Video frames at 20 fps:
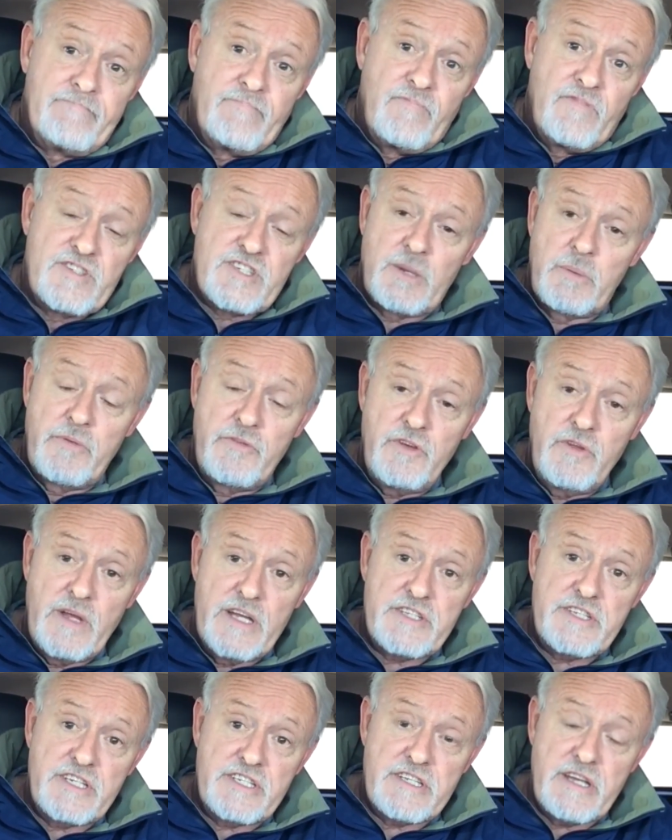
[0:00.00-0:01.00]
For some of you,
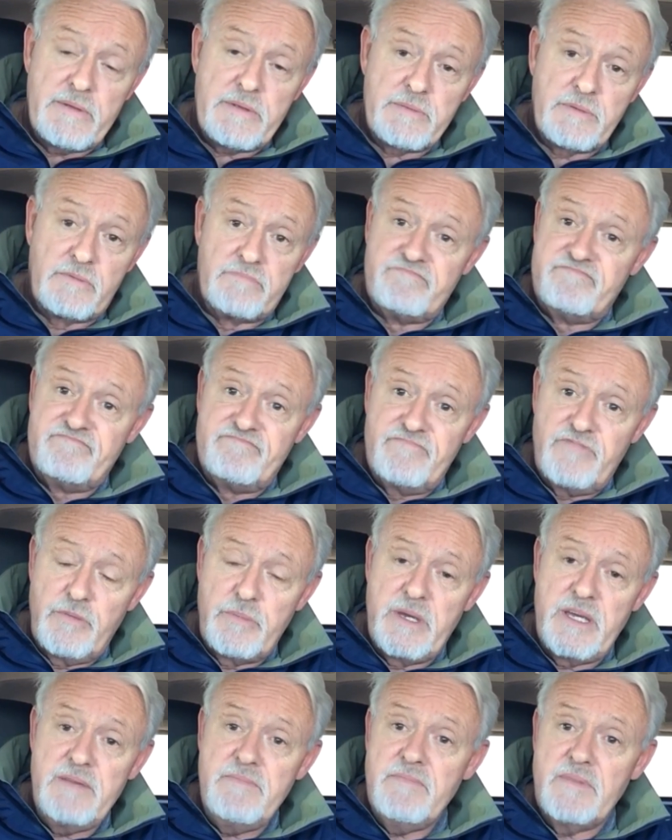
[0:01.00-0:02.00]
that's acceptable. For
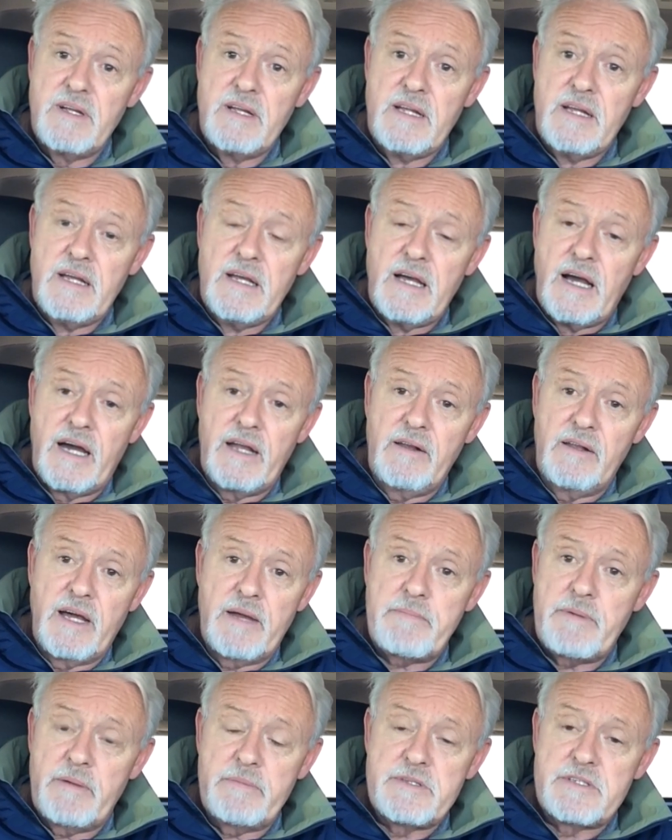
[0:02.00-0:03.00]
me, I don't
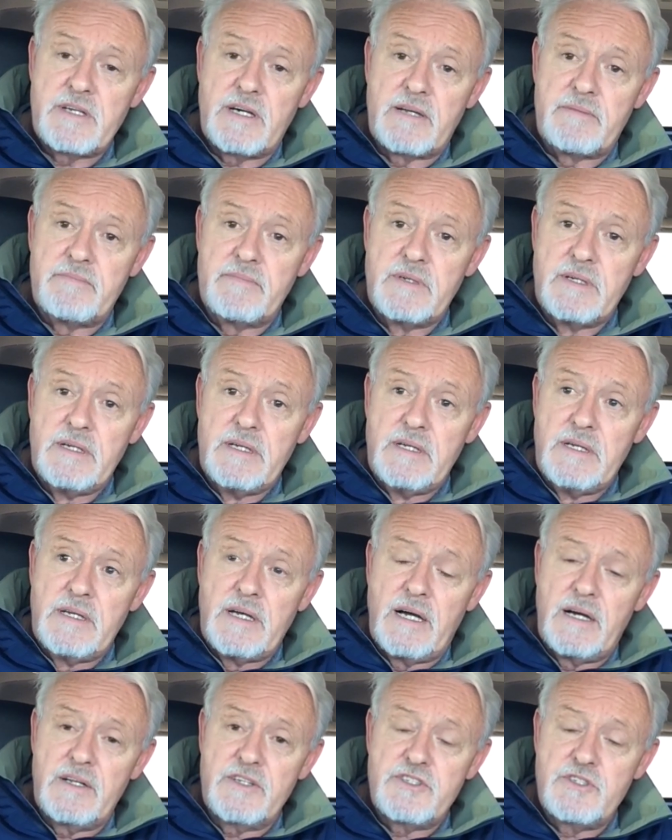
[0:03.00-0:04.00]
like puppies dying.
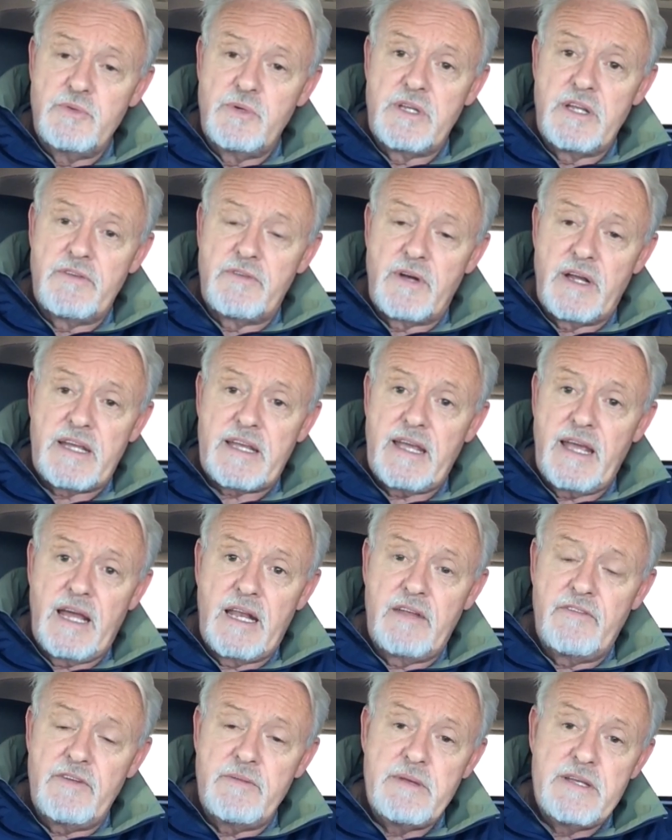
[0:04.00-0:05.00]
I'll do whatever I can.
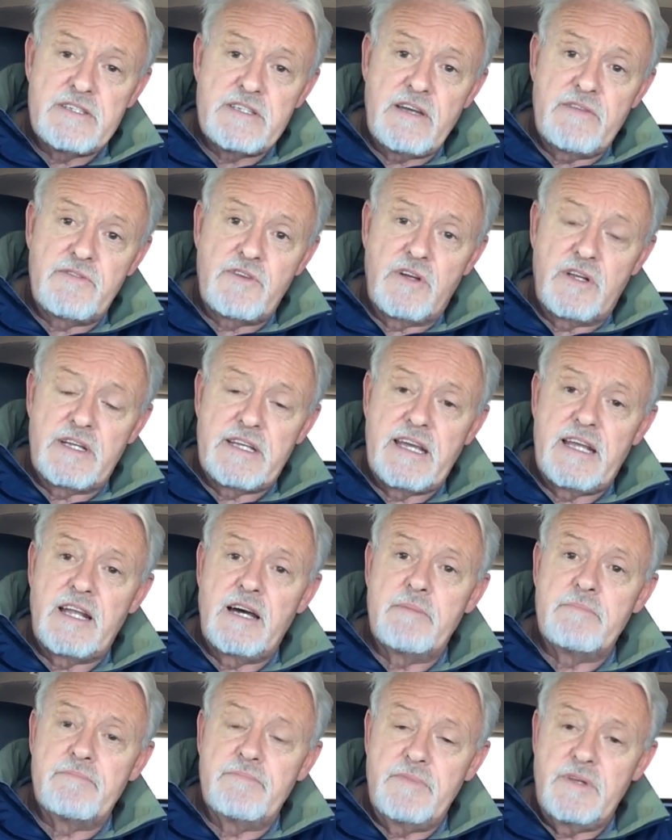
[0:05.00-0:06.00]
If it means I've got to get
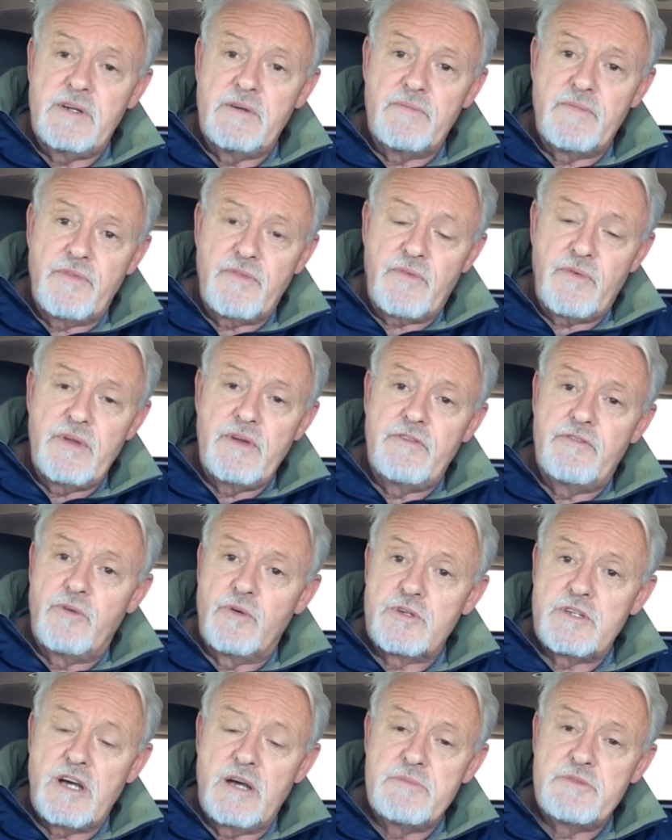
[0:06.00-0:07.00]
up, you know, 3 or
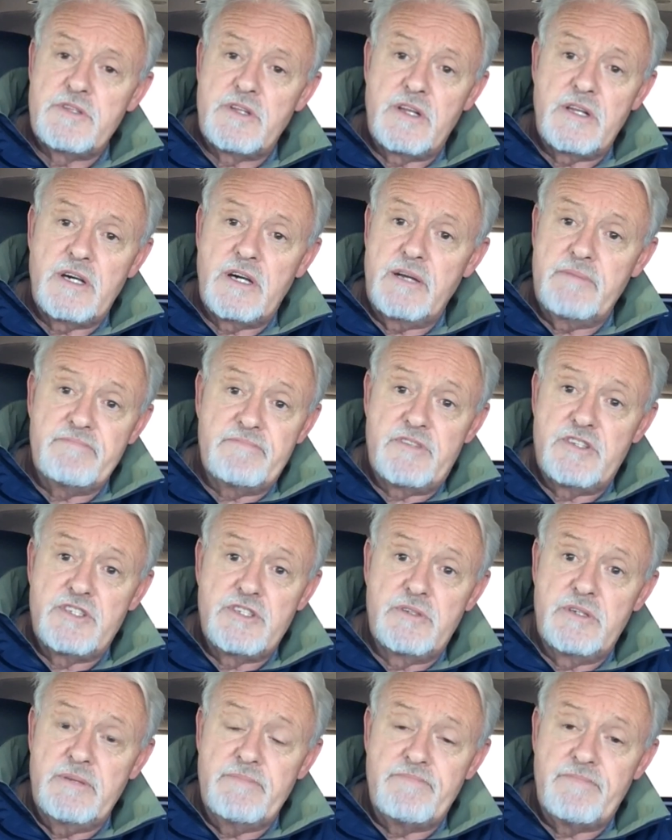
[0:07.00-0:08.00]
4 times in the night to
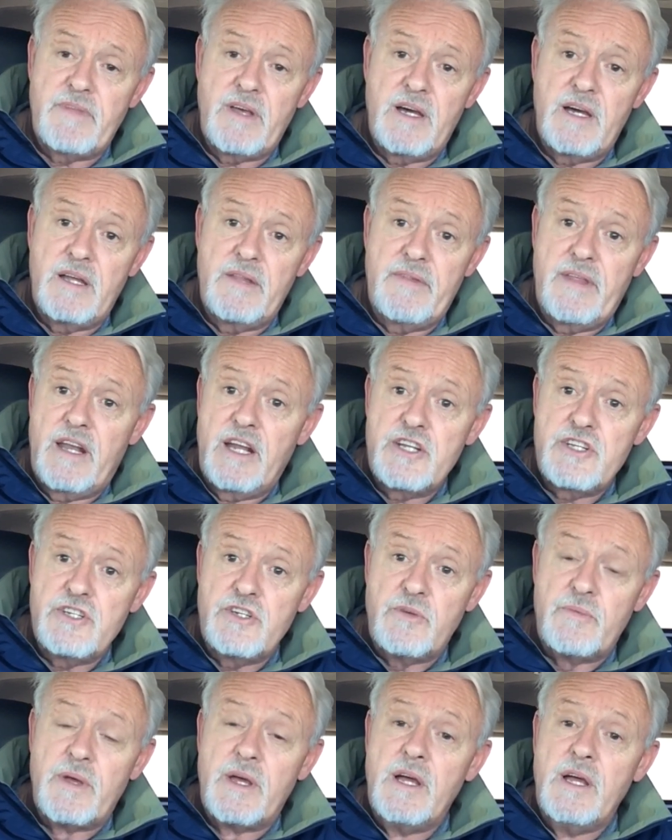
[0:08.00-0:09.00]
do it, then I do.